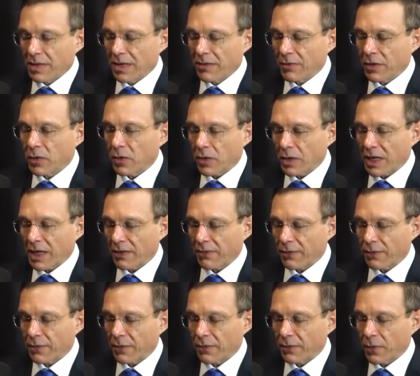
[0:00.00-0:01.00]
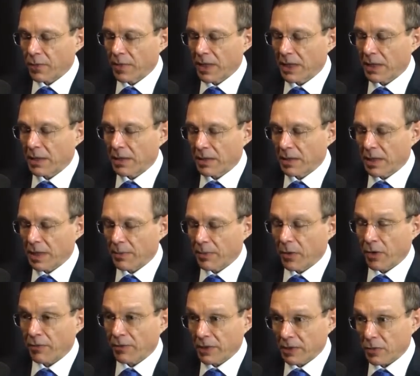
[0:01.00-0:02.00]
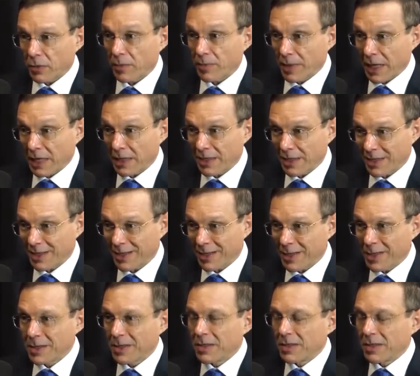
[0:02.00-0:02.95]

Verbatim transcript: living your life for making a profit or money,